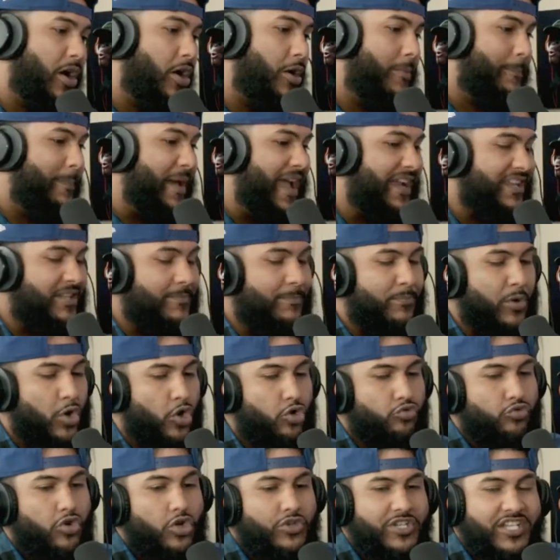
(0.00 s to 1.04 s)
your bomb, pack your
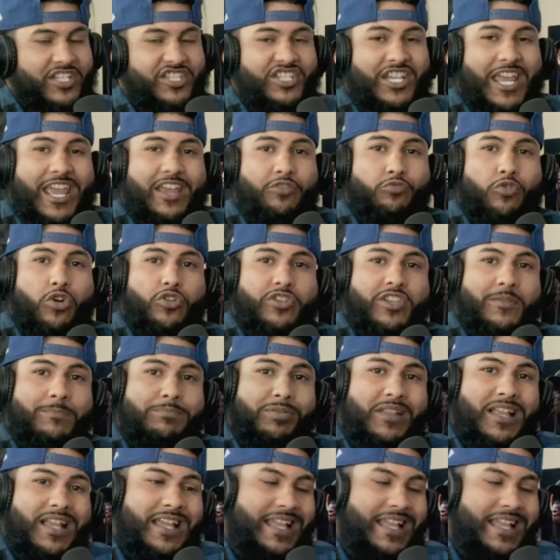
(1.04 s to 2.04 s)
bowl, roll your J, roll your